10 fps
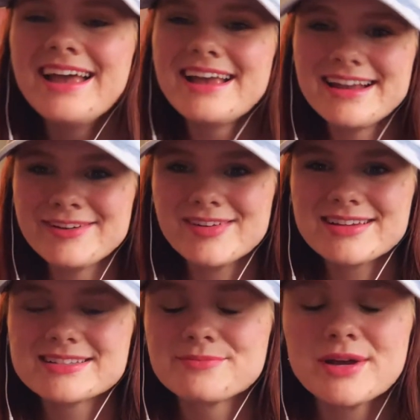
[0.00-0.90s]

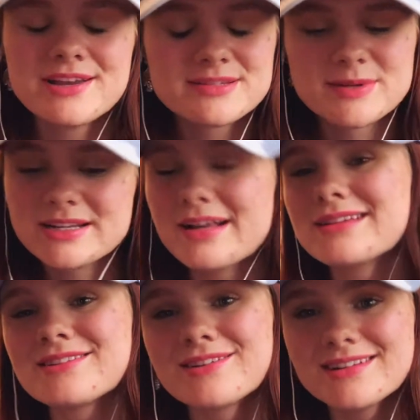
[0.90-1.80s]
Anyways, my husband and I
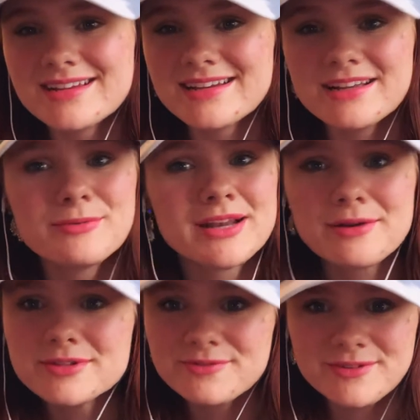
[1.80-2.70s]
started dating when I
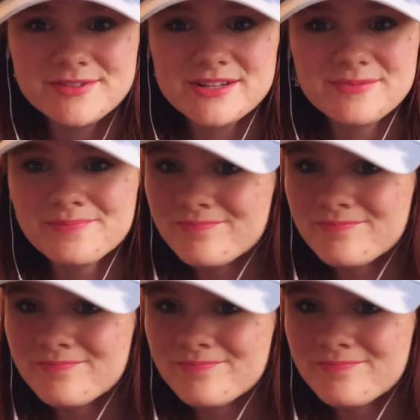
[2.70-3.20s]
was 15